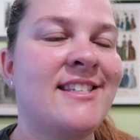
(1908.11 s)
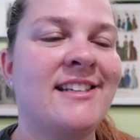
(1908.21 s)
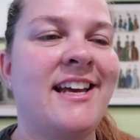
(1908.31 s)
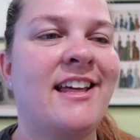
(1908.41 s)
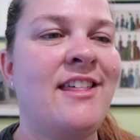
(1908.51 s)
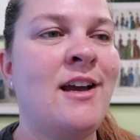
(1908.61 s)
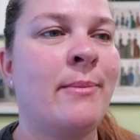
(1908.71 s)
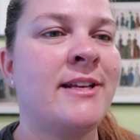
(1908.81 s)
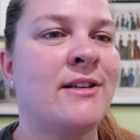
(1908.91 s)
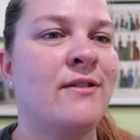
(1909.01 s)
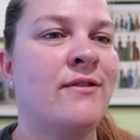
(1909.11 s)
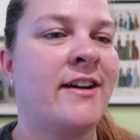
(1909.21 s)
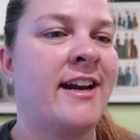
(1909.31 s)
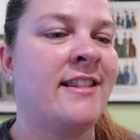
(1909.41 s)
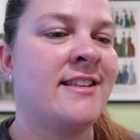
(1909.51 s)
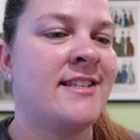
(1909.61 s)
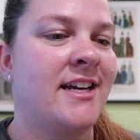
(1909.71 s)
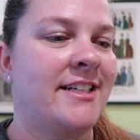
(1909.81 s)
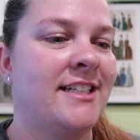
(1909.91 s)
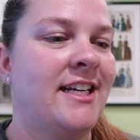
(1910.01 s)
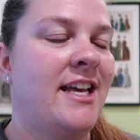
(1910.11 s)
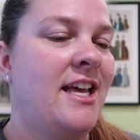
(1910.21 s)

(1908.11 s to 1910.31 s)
to like thank myself for getting this done.